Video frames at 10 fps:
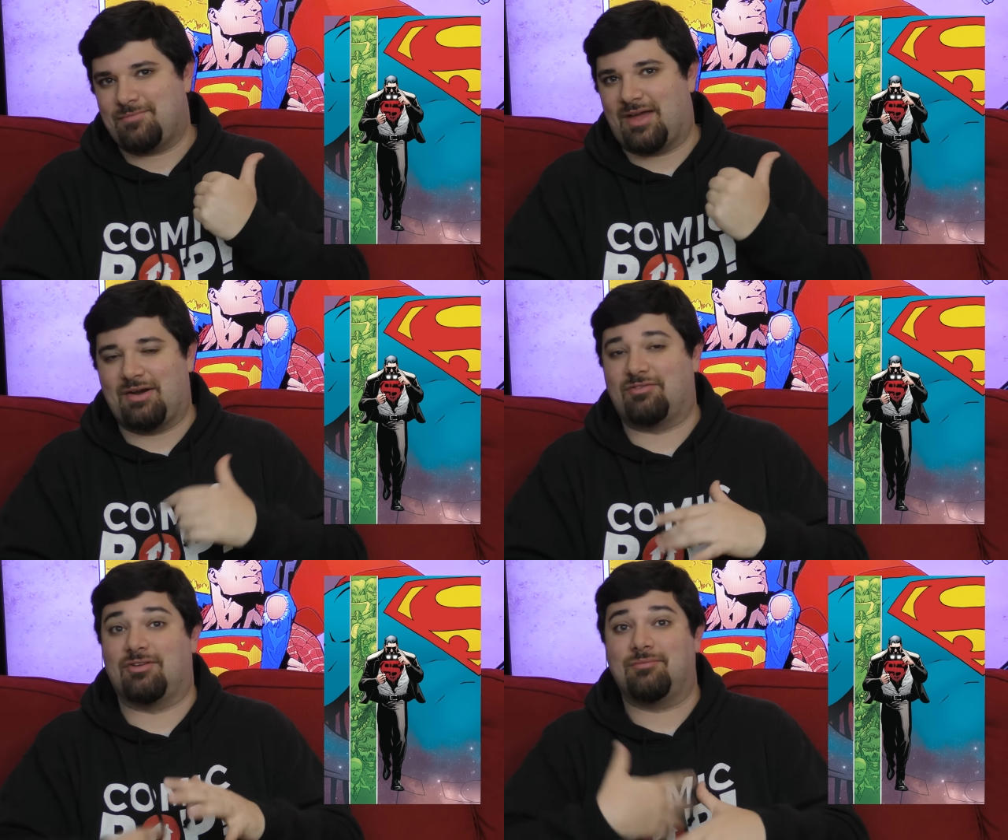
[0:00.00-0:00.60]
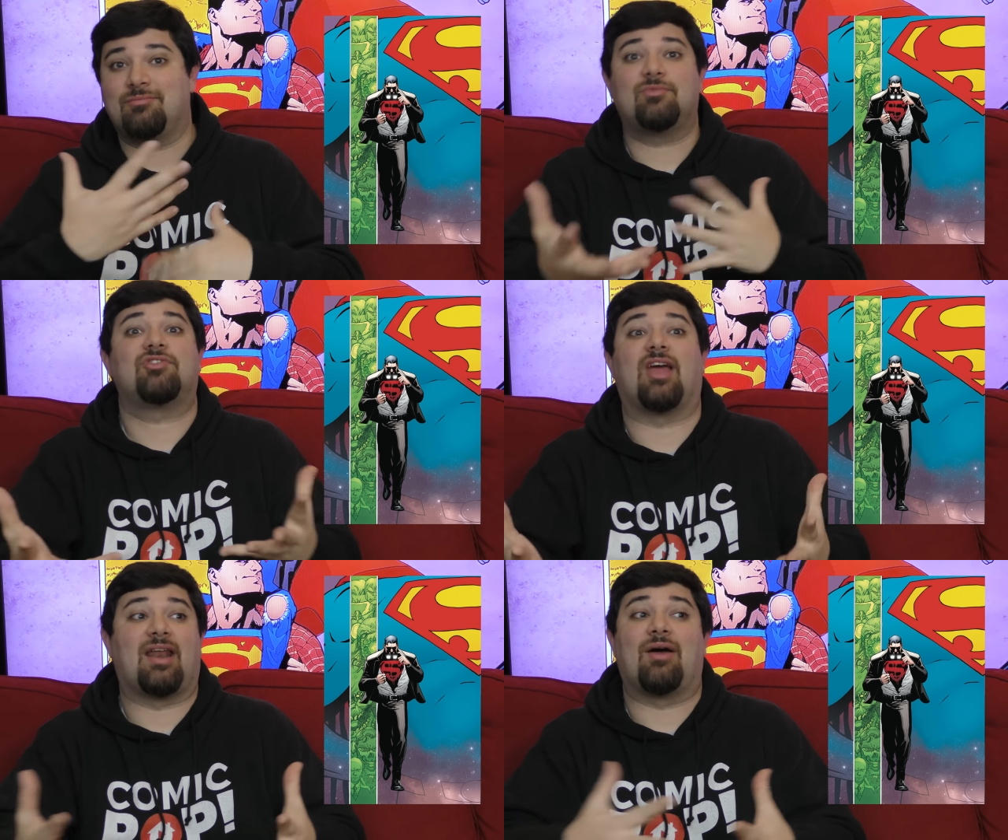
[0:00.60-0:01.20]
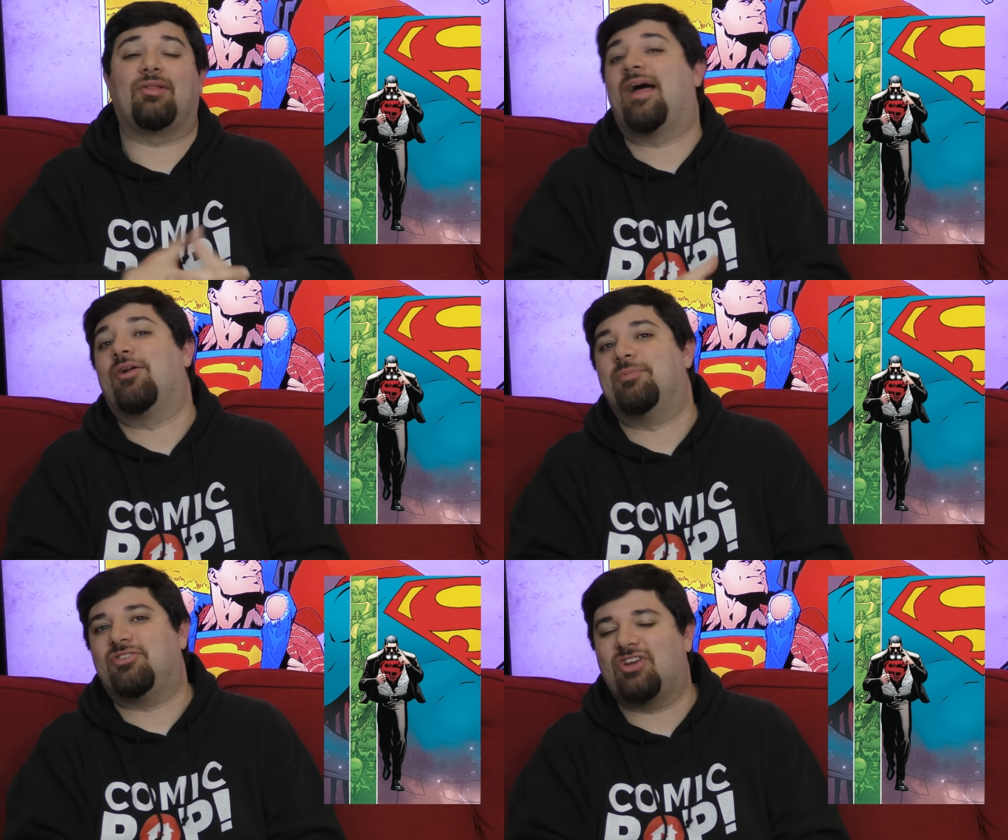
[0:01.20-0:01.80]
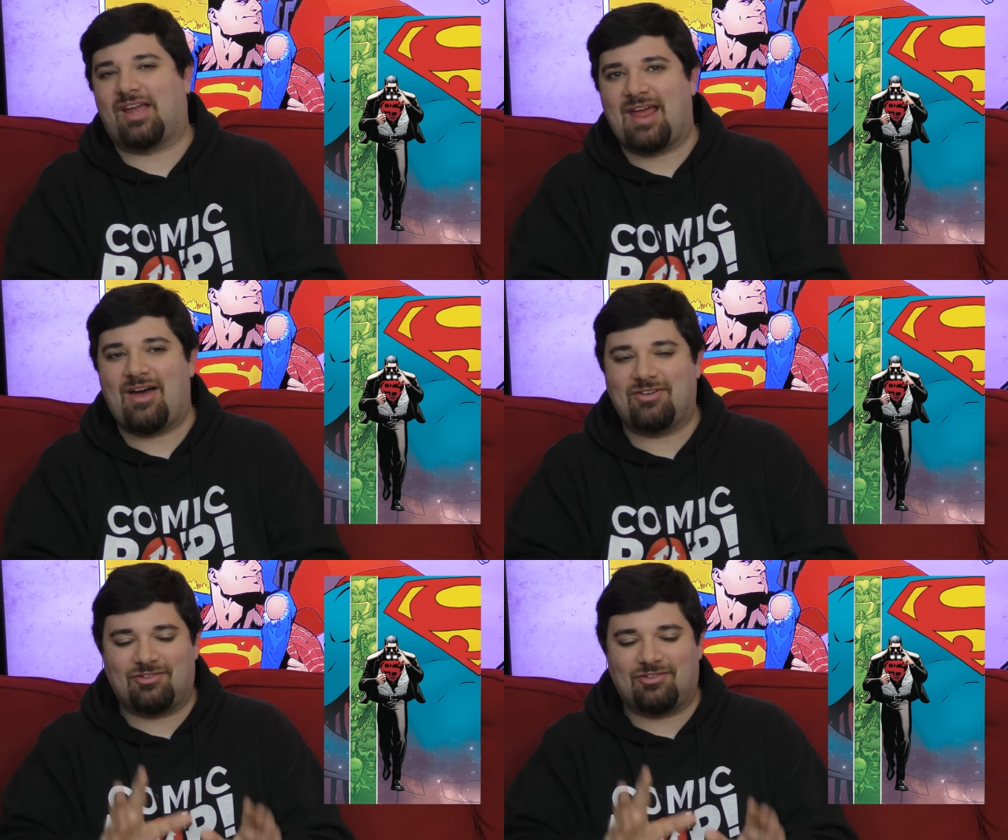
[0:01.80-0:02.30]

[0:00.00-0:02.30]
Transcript: I don't have to say it out loud, but check it out.